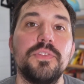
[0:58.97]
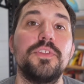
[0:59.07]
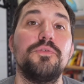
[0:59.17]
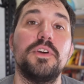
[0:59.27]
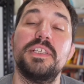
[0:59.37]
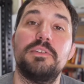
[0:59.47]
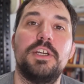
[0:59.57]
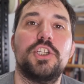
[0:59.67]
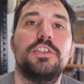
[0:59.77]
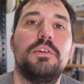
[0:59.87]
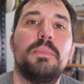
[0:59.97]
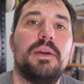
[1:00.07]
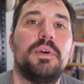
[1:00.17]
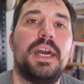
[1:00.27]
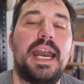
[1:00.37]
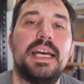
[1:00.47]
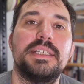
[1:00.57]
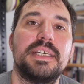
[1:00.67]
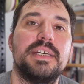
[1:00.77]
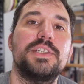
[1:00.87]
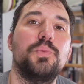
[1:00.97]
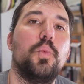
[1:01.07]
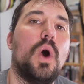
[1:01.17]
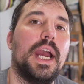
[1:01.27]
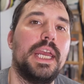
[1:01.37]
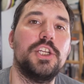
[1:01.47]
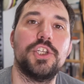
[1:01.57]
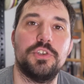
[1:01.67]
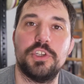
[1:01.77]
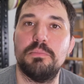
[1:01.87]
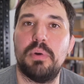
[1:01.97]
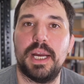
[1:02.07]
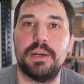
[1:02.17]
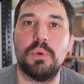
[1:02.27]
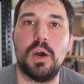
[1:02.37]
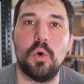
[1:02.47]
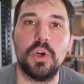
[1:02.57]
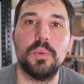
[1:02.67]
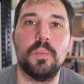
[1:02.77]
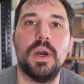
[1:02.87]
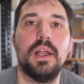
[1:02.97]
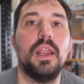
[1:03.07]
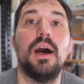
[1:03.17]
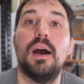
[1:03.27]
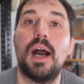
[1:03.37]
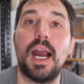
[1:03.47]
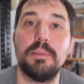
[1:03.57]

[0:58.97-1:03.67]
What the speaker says: The first question you might want to answer is, why should you buy Rogue? Well, I